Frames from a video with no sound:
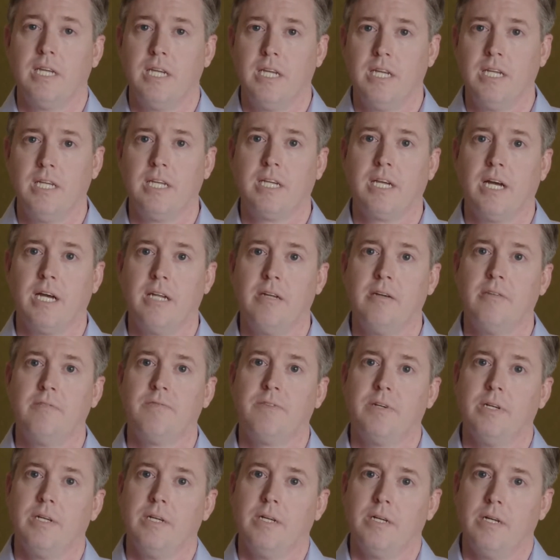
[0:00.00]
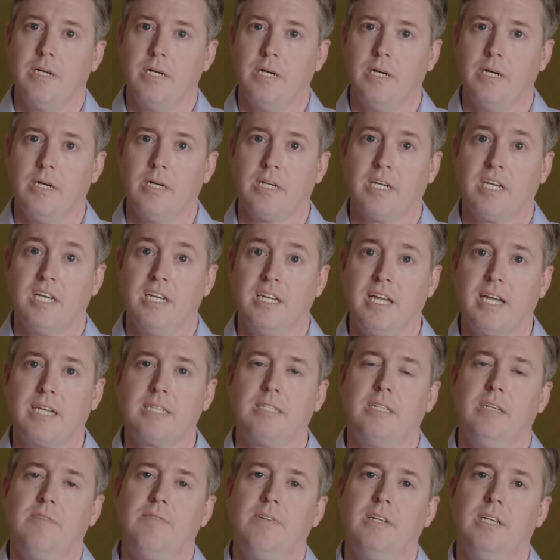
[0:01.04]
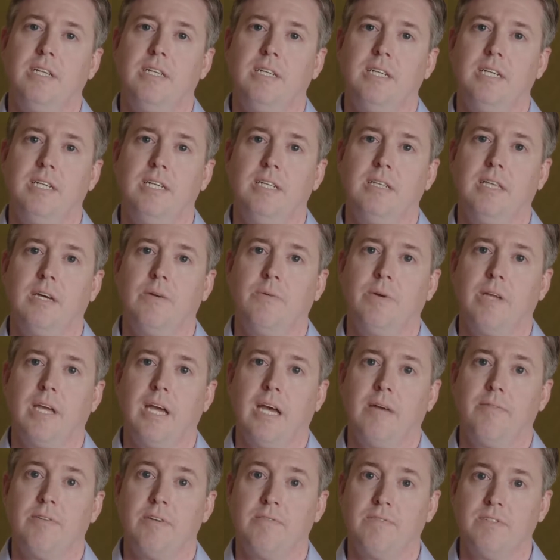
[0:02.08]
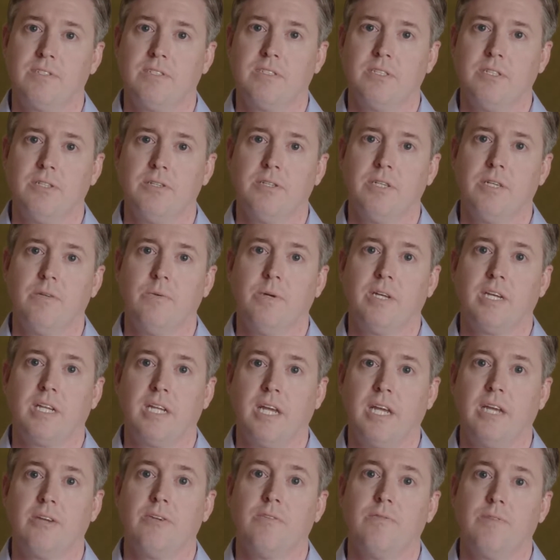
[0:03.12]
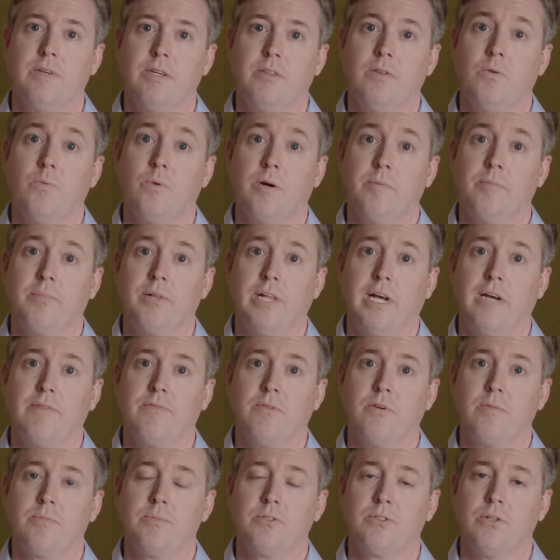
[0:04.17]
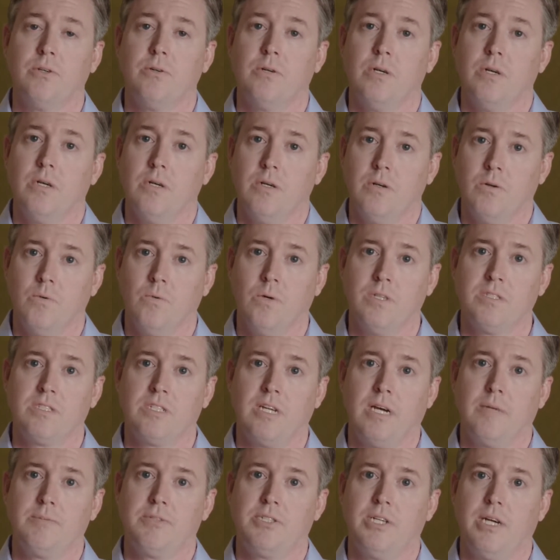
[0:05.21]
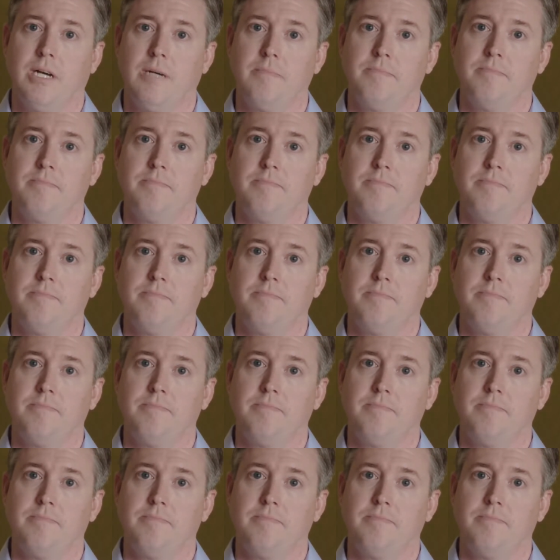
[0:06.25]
any kind of connectivity need that we have in a facility we can handle via the one platform, so one-stop shop.